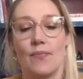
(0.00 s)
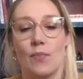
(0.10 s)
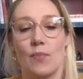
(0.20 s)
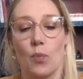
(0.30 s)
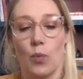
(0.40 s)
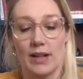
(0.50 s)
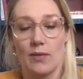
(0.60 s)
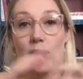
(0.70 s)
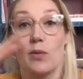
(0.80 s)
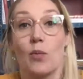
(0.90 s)
what it,
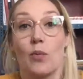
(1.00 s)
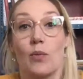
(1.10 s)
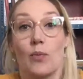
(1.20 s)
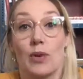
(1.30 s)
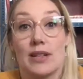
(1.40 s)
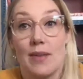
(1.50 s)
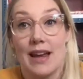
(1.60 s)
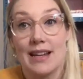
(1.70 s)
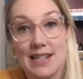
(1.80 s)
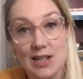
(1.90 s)
what it, what does a
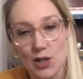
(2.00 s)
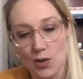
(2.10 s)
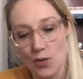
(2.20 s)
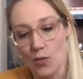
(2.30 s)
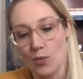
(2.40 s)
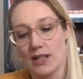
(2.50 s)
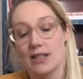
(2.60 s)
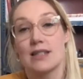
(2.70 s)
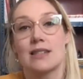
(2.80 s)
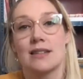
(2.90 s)
magazine do? What is
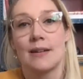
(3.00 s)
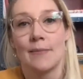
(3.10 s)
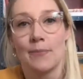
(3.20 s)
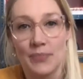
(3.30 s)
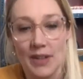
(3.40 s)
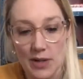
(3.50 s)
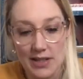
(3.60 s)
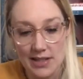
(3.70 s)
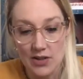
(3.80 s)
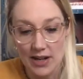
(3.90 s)
its what is
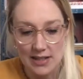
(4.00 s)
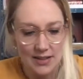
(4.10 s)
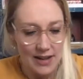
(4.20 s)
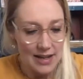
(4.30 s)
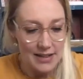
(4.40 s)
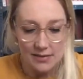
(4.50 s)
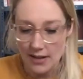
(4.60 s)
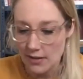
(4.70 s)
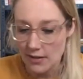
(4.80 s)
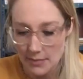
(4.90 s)
it trying to do? I don't
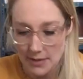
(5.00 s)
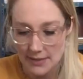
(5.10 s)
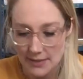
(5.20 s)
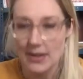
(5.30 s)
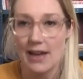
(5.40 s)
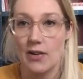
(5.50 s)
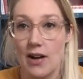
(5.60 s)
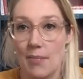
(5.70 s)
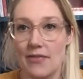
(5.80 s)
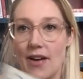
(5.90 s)
know. I mean, I have a
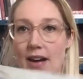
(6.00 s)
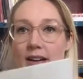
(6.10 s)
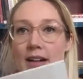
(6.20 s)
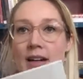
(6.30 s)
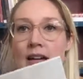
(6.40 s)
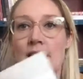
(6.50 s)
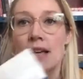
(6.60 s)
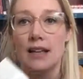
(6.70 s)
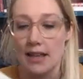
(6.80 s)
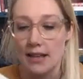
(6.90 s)
copy of Eye here.
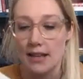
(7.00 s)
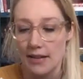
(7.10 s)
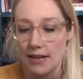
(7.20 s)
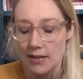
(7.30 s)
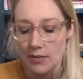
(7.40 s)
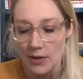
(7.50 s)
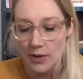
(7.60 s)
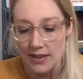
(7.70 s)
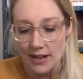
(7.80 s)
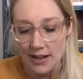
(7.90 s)
It,
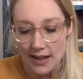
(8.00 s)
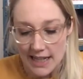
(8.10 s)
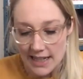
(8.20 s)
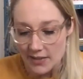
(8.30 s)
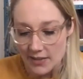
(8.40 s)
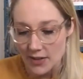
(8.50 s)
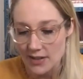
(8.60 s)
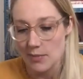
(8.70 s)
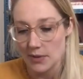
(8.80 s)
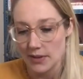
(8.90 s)
with Eye, for
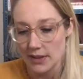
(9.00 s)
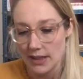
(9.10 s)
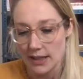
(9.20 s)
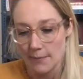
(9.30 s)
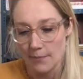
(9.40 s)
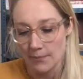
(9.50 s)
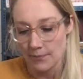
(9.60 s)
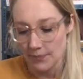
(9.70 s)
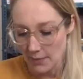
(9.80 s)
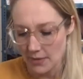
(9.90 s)
example, um,
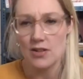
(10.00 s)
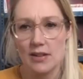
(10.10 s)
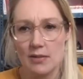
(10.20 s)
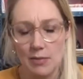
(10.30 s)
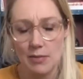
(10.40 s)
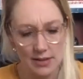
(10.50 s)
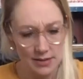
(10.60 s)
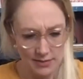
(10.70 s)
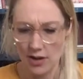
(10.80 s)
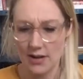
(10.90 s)
I'm not sure that we would
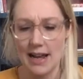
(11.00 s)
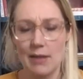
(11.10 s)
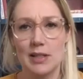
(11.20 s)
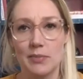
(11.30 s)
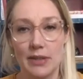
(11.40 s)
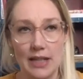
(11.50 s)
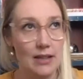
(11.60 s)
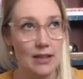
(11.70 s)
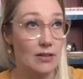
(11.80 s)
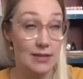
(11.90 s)
John and I would
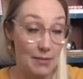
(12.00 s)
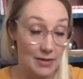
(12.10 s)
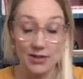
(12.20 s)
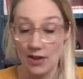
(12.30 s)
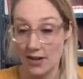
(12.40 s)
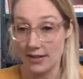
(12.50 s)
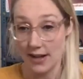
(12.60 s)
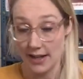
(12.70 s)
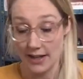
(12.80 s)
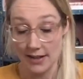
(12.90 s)
completely, or Simon, John, and
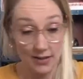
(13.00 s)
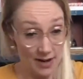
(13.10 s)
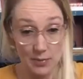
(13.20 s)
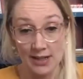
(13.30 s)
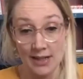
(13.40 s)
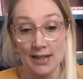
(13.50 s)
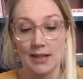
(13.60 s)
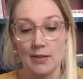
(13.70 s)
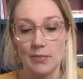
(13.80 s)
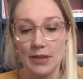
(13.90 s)
I, or Holly would
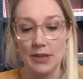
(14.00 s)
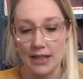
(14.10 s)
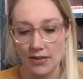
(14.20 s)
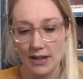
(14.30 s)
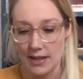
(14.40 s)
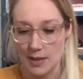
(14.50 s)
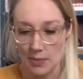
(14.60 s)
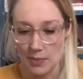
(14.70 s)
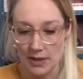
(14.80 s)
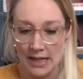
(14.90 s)
completely agree on this,
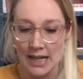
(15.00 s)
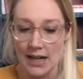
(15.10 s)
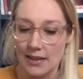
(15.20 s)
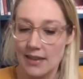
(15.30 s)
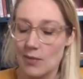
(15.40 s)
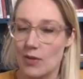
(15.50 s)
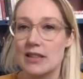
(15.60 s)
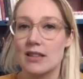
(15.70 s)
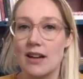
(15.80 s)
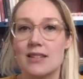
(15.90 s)
but I think there's
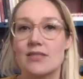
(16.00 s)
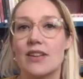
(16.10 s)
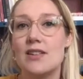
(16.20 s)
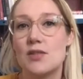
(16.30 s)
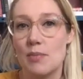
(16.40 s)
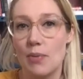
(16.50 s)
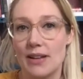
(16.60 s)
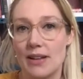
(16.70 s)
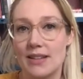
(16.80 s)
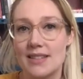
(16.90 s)
lots of entry
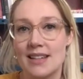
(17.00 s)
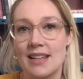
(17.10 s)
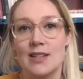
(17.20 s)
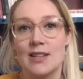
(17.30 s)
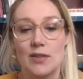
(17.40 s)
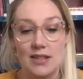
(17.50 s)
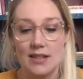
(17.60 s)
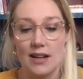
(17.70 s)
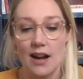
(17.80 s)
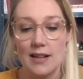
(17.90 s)
points. So this
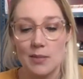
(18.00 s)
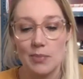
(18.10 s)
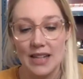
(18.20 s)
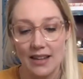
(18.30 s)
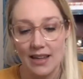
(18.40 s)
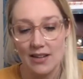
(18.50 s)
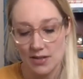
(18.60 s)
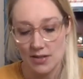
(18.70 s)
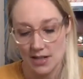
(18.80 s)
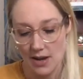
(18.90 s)
is Eye is a particularly
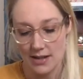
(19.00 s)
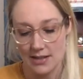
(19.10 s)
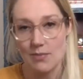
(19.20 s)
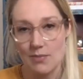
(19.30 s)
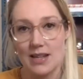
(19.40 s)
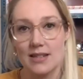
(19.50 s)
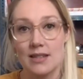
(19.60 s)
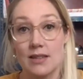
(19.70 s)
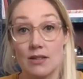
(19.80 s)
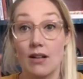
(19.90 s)
interesting magazine
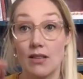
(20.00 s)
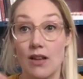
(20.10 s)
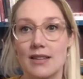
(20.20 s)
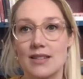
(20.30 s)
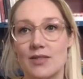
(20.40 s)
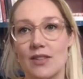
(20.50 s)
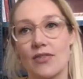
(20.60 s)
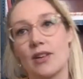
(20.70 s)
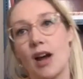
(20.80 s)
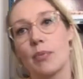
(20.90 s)
because there are lots of
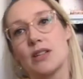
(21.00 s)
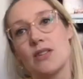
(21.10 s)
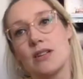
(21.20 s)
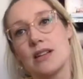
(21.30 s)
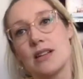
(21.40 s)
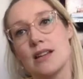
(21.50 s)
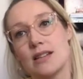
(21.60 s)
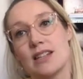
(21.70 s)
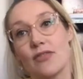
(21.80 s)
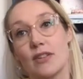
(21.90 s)
different opportunities and
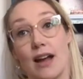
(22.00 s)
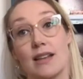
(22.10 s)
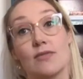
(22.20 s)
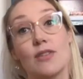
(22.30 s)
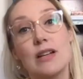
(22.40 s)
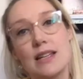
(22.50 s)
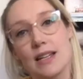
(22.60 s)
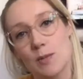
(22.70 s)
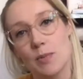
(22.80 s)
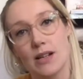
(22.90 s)
different kinds of reading
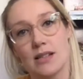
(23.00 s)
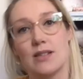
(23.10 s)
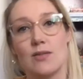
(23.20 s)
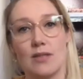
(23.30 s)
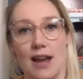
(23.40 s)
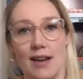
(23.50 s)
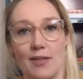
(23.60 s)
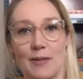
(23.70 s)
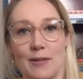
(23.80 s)
experiences you can have.